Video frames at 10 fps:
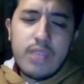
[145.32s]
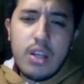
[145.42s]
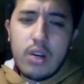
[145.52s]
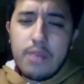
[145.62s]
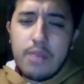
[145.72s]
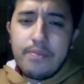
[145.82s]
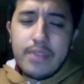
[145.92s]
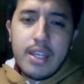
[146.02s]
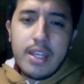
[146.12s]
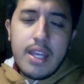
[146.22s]
Okay,
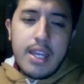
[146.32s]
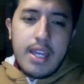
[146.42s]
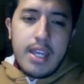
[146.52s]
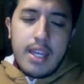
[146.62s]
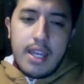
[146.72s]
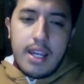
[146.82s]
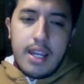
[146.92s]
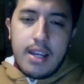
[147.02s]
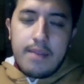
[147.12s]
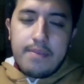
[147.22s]

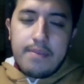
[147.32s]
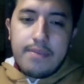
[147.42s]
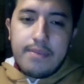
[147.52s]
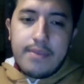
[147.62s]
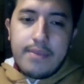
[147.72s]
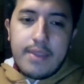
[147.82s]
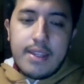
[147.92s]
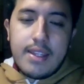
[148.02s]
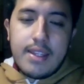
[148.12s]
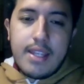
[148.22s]
uh,
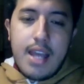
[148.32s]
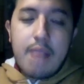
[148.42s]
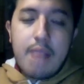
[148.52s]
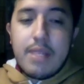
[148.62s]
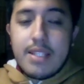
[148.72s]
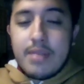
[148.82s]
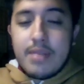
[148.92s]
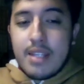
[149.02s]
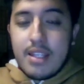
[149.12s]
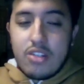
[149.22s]
APA
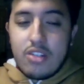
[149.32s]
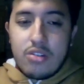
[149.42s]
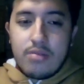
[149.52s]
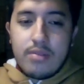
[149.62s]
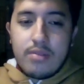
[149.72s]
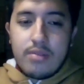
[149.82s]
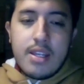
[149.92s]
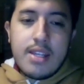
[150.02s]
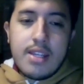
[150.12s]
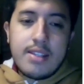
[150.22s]
7th edition
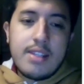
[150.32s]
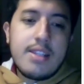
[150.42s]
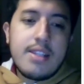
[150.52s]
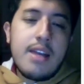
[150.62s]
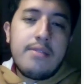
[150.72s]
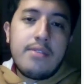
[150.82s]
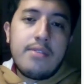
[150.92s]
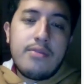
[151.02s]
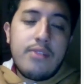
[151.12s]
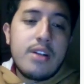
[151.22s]
says that
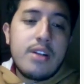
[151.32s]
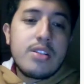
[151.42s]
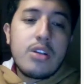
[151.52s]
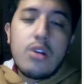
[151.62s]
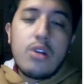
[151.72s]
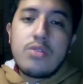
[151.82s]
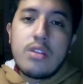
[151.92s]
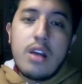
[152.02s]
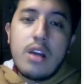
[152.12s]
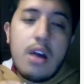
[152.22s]
first goes
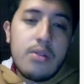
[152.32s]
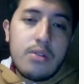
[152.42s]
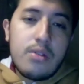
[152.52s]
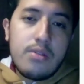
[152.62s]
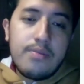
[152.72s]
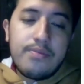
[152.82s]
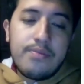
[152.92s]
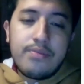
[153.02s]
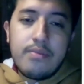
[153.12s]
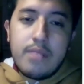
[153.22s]
the author,
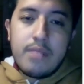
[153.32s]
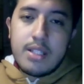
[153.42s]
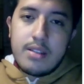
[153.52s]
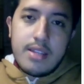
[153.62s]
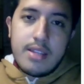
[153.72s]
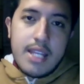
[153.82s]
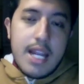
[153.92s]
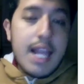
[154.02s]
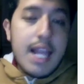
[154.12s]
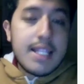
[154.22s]
but the
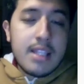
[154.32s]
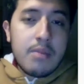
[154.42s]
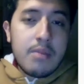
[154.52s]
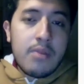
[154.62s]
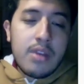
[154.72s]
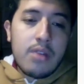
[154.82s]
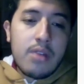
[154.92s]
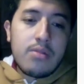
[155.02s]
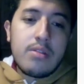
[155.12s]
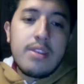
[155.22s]
last name of the
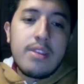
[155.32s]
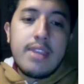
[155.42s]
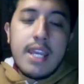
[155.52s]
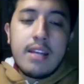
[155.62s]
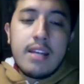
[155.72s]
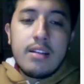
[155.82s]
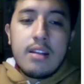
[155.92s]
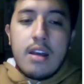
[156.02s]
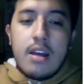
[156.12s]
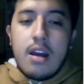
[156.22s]
author, then
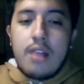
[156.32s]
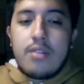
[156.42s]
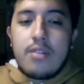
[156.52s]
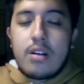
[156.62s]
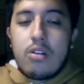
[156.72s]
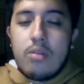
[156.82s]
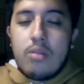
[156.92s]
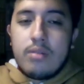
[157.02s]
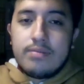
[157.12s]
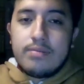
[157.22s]
after a comma,